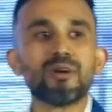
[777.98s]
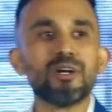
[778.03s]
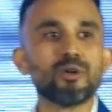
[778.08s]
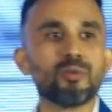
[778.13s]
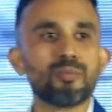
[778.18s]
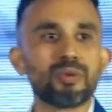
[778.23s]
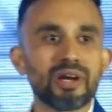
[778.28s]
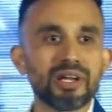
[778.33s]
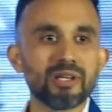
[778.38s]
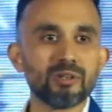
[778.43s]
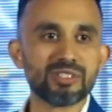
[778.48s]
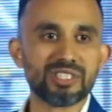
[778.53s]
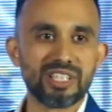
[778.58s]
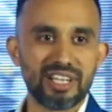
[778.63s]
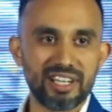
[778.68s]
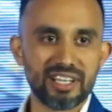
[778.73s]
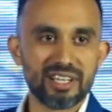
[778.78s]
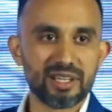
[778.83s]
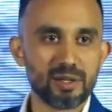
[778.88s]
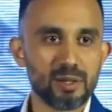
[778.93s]
to produce it.
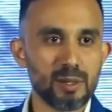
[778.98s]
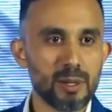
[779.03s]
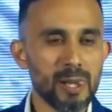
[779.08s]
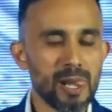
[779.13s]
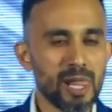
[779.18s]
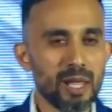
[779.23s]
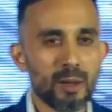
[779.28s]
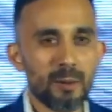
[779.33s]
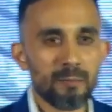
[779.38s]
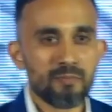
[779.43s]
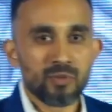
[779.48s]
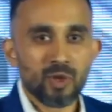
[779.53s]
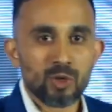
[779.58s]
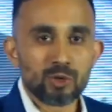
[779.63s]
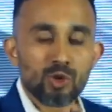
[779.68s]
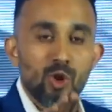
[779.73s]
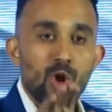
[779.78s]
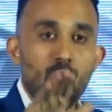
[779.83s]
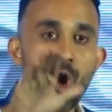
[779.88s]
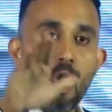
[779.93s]

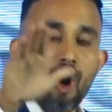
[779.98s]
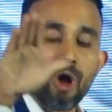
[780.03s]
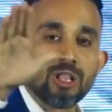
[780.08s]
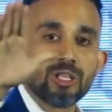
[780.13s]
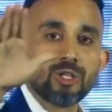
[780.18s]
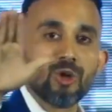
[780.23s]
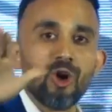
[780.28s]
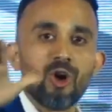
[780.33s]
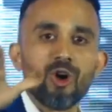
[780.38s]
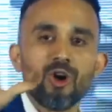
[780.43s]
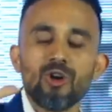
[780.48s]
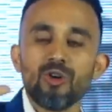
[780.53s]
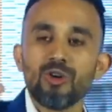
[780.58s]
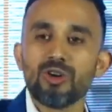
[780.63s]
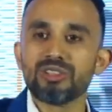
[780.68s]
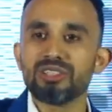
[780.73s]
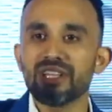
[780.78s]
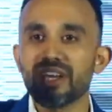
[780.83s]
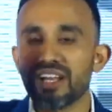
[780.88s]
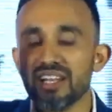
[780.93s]
So although the
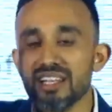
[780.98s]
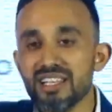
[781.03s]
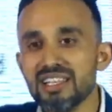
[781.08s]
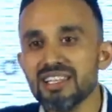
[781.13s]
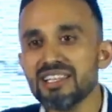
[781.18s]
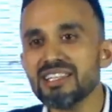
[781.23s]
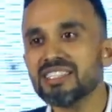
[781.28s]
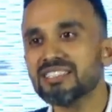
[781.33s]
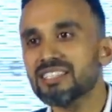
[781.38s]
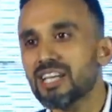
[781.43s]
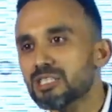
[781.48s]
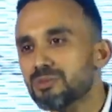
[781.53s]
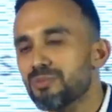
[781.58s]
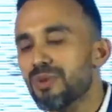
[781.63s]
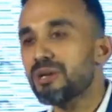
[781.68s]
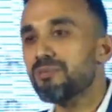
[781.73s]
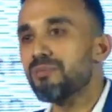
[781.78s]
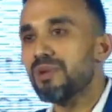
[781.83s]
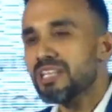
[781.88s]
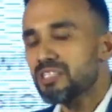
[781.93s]
cleanliness aspect
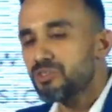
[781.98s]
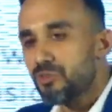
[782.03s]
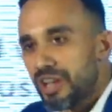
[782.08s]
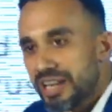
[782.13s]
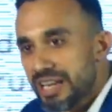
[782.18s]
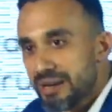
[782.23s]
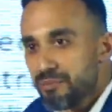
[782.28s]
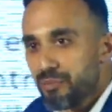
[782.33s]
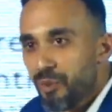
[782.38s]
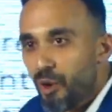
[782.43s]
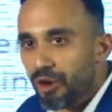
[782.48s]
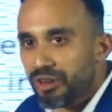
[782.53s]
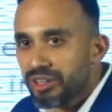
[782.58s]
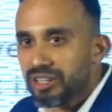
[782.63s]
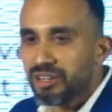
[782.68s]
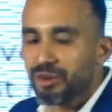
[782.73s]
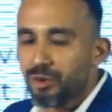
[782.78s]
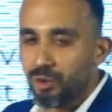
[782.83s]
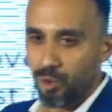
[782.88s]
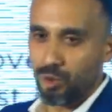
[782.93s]
plays very important
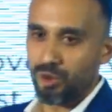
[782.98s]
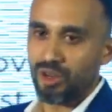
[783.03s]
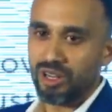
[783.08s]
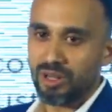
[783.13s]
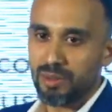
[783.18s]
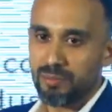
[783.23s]
role,